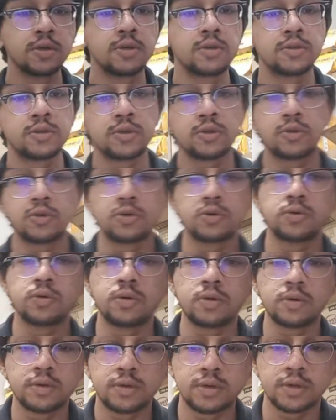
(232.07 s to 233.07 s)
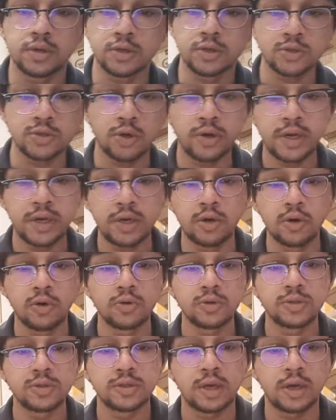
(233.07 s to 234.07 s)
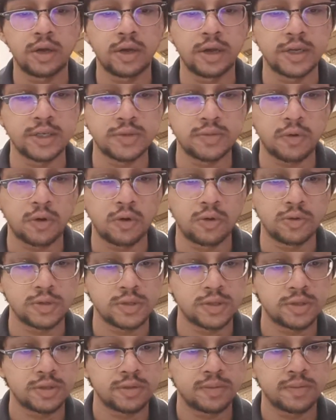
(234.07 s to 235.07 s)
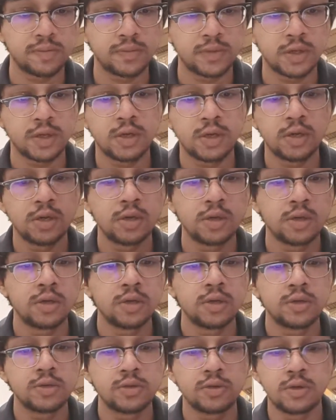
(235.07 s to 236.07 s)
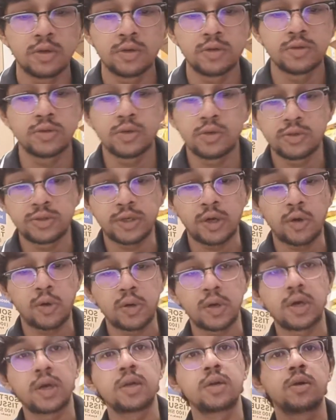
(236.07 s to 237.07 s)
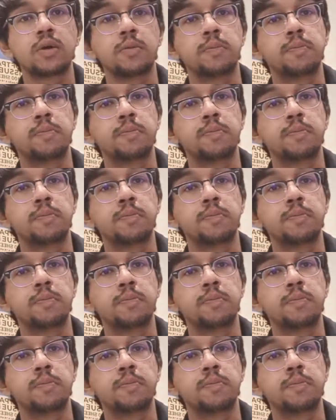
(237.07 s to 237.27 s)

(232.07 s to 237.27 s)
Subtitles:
So the story goes as follows. So Shah Rukh Khan,